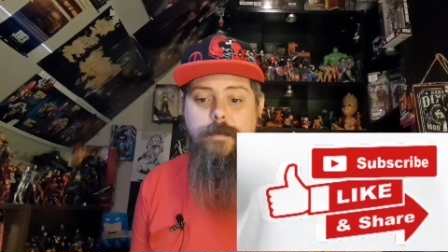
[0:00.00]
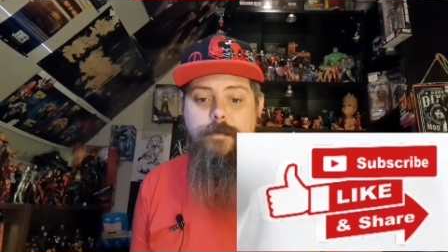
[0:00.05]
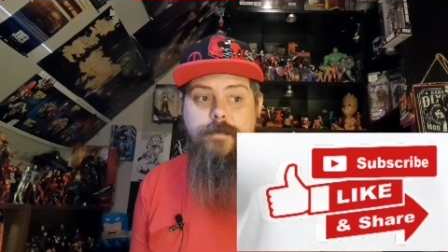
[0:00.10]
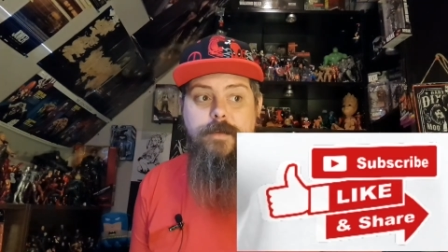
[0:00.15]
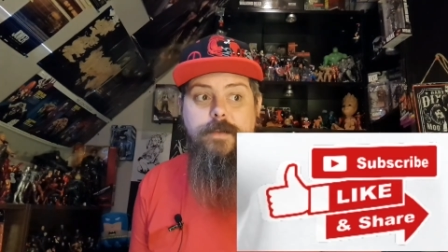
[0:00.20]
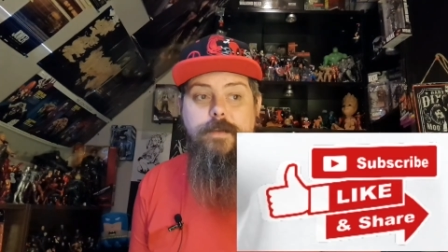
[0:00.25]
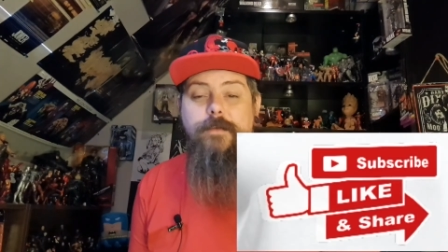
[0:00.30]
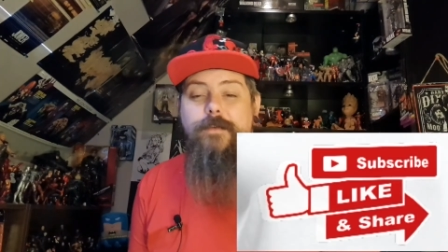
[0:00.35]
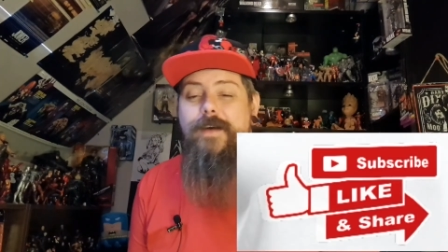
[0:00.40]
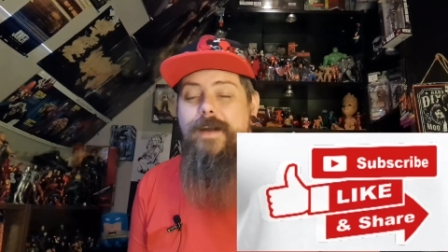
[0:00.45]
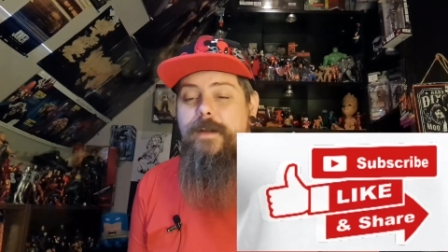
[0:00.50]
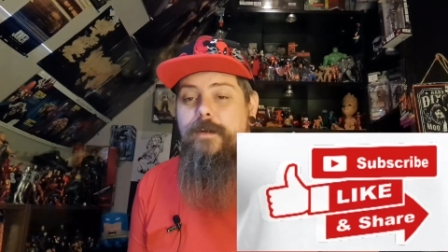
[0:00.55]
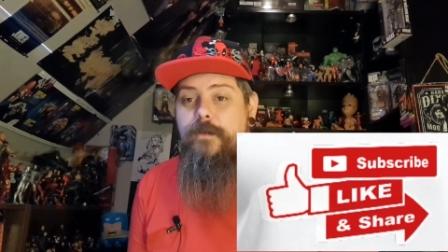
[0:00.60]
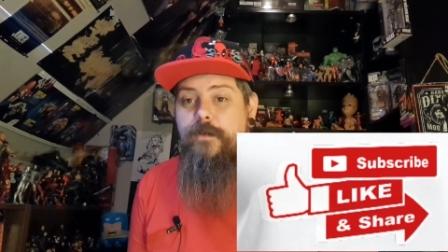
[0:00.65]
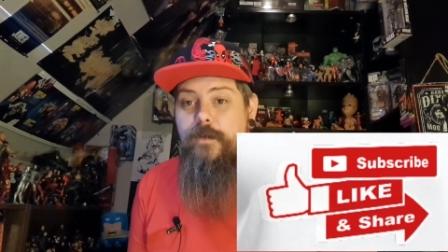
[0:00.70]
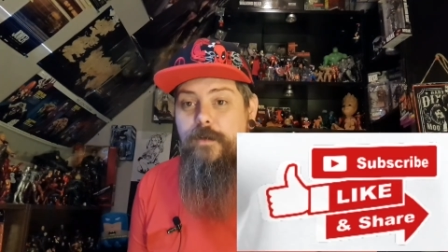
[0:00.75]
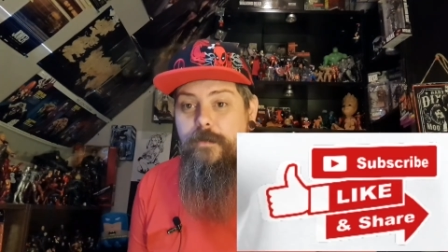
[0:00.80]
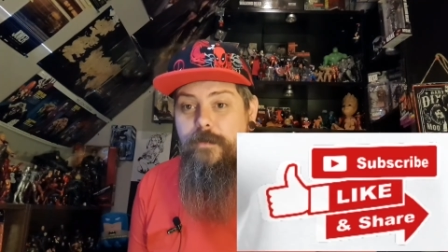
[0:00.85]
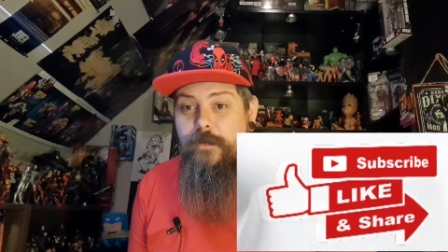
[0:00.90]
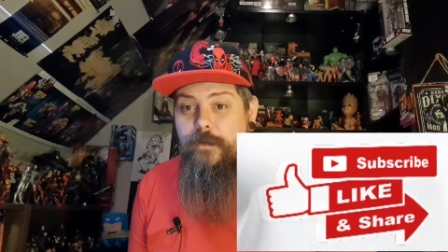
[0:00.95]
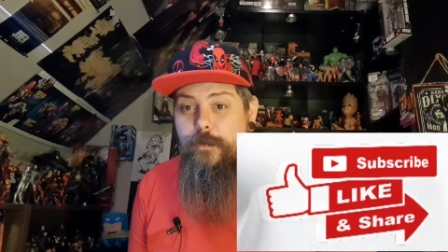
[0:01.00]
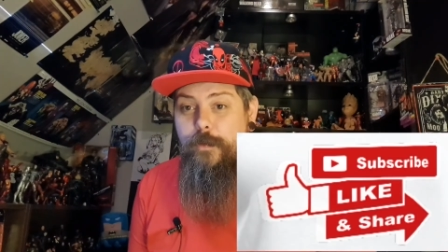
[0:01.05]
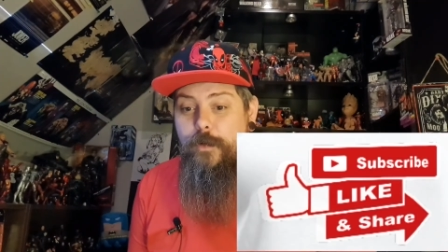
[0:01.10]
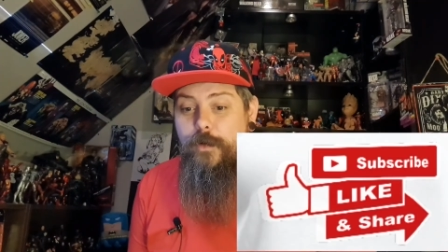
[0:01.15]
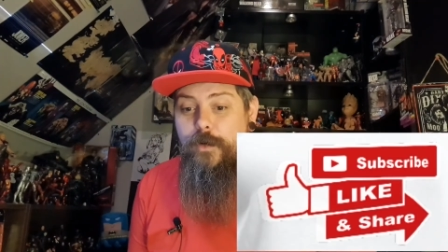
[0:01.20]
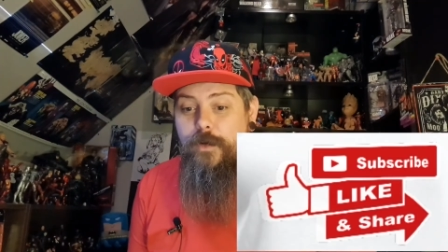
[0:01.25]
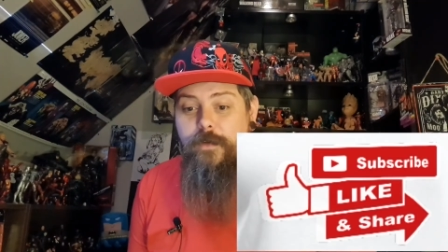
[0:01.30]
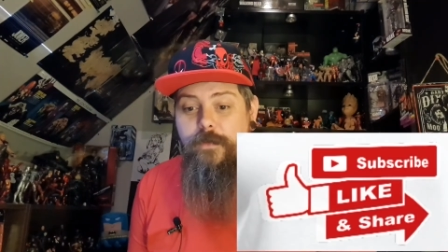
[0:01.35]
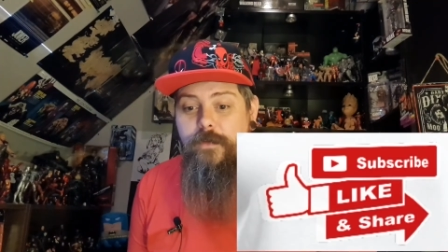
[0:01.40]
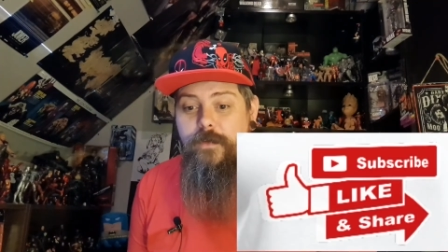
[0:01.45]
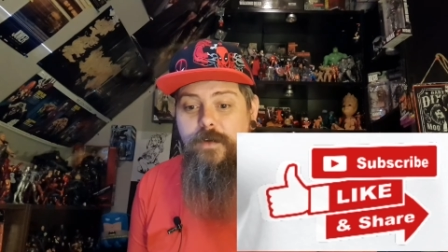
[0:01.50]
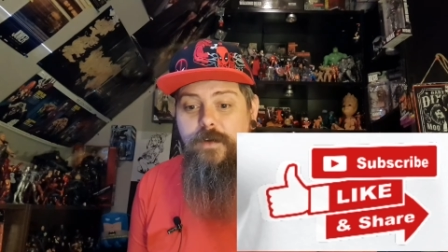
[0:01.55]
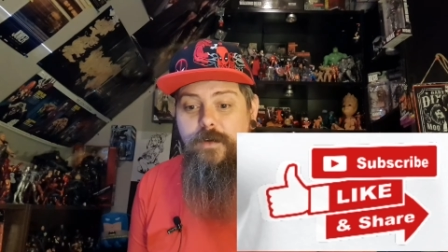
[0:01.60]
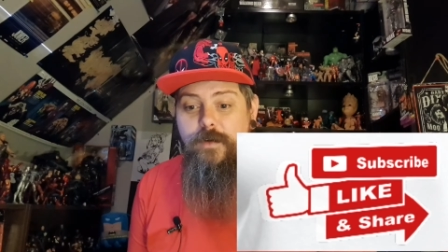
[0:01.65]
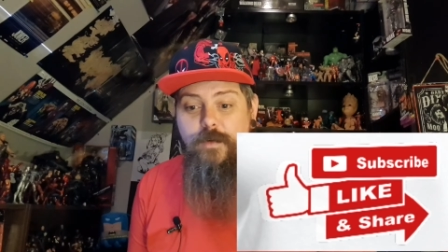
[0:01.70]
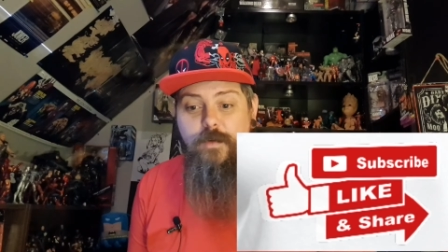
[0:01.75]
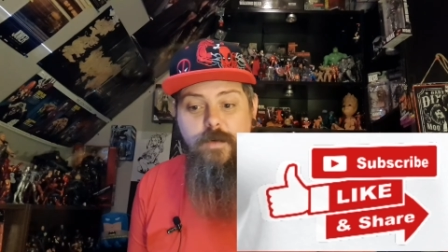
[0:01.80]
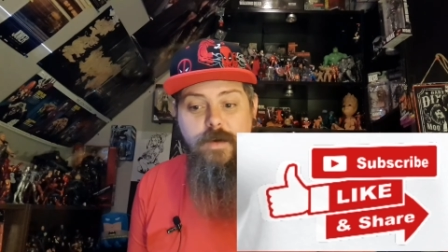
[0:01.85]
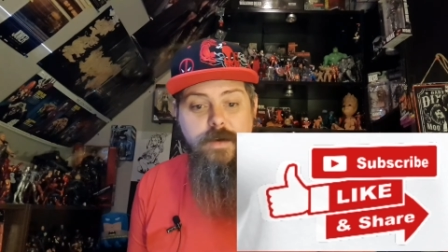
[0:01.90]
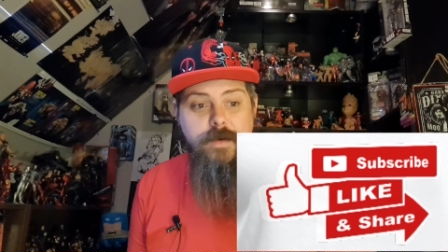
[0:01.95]
Did the fan service work for
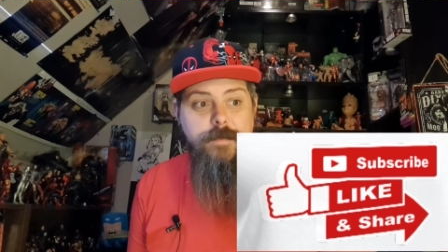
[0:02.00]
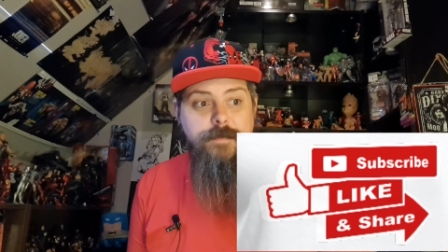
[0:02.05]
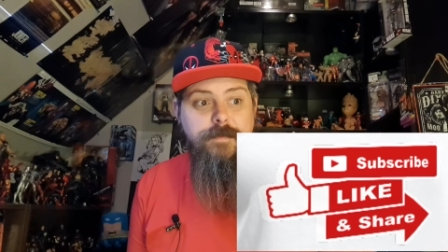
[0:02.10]
you?